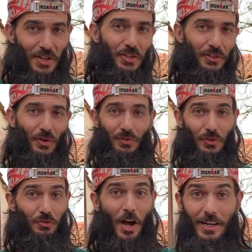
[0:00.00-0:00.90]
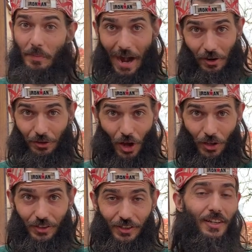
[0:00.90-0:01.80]
So if you're running
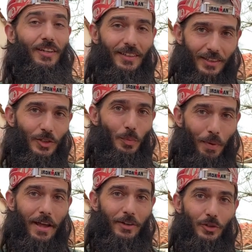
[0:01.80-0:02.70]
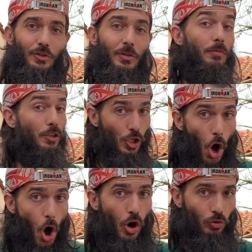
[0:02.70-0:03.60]
marathons, you better do some
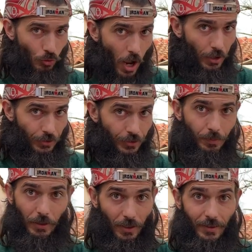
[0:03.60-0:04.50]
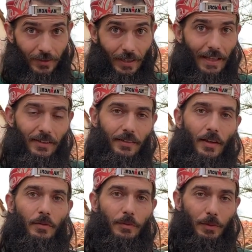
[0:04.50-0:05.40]
long runs because that's
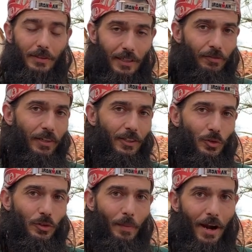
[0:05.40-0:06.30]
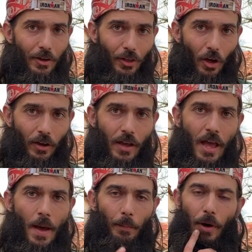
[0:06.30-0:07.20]
specific to the marathon.
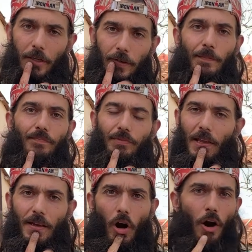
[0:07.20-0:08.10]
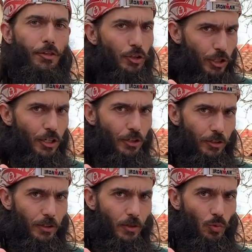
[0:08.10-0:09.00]
But Arthur
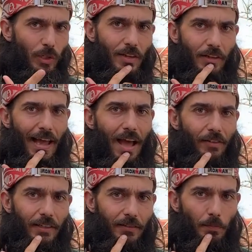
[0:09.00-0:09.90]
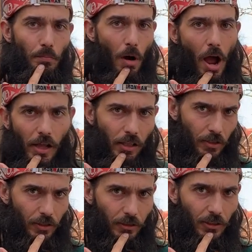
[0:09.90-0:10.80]
Lydiard would even have his
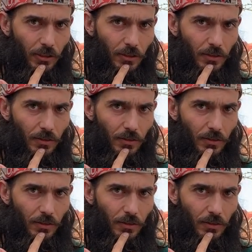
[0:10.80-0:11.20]
milers.